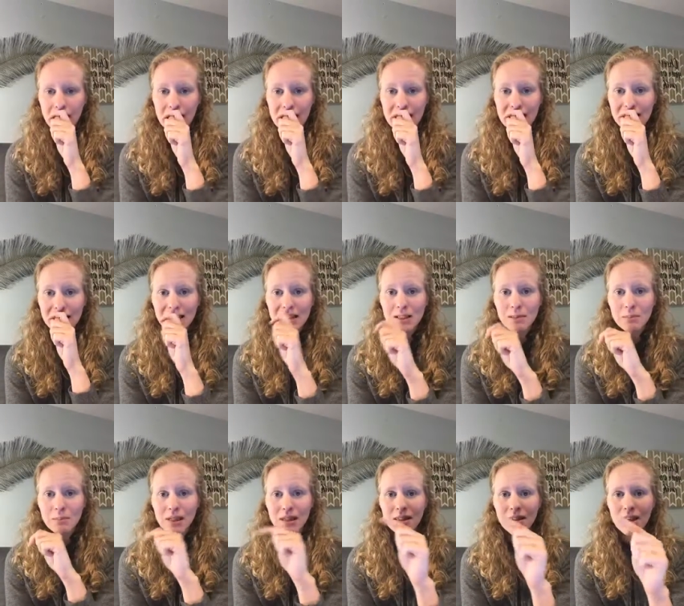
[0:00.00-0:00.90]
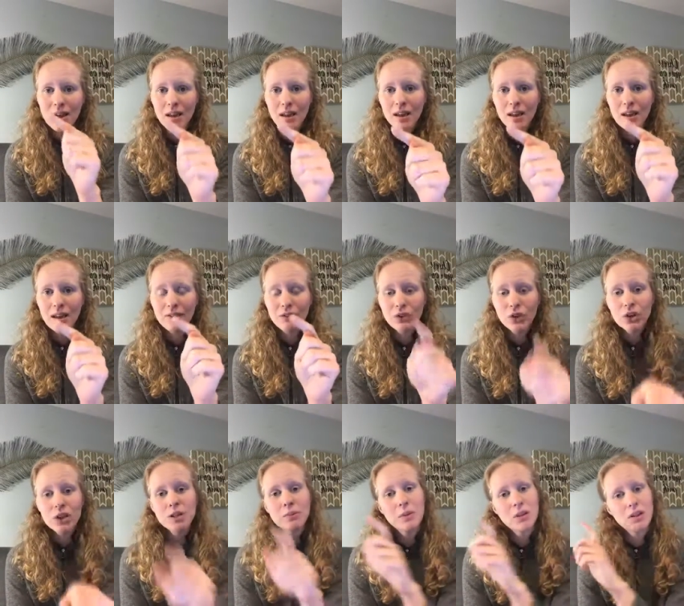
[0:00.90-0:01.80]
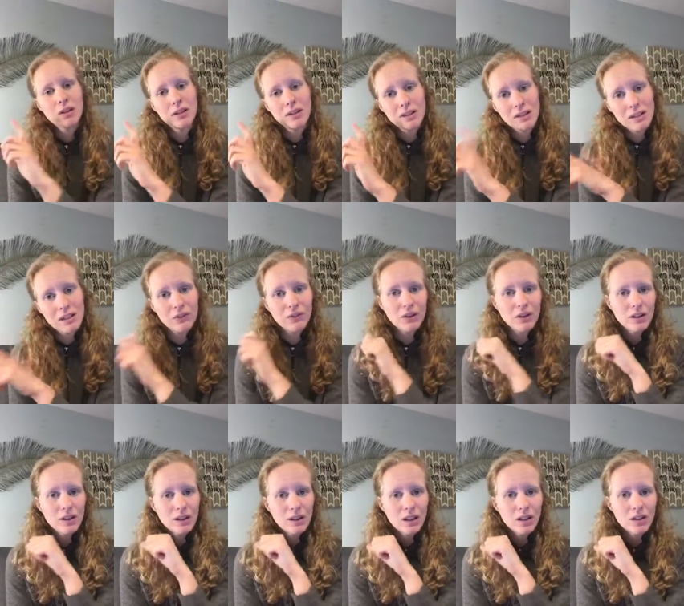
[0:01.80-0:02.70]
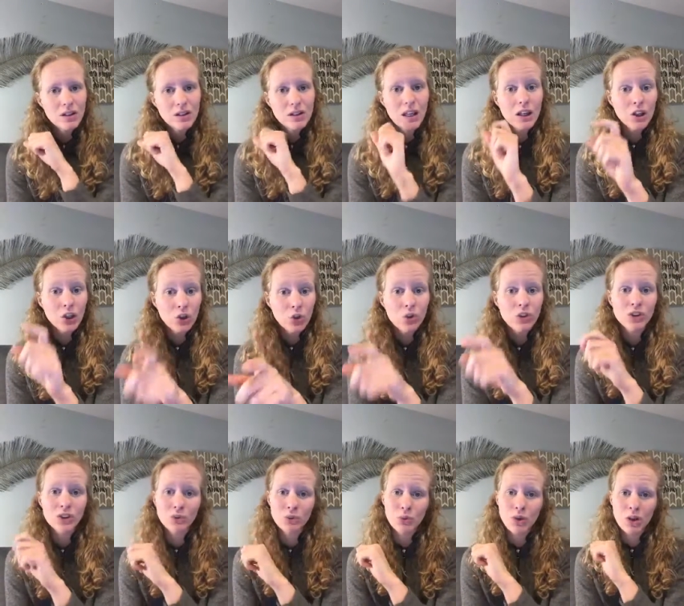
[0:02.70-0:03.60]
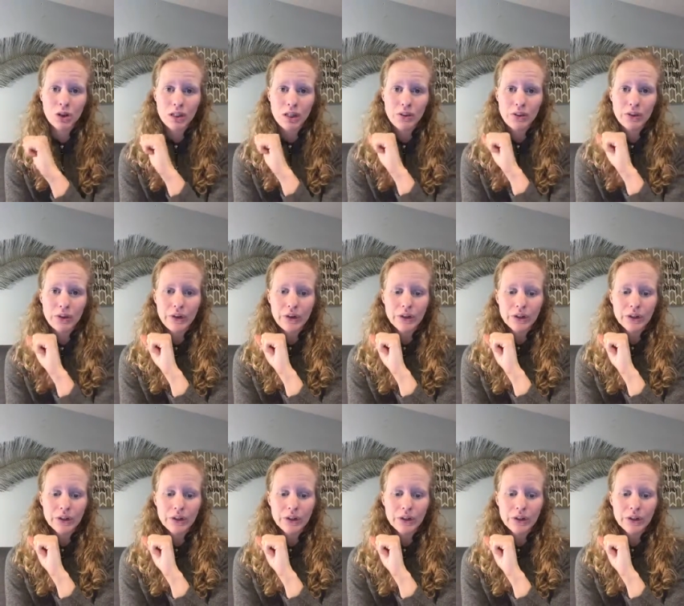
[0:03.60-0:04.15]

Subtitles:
it doesn't mean that if your experience is different than theirs, that yours is wrong either.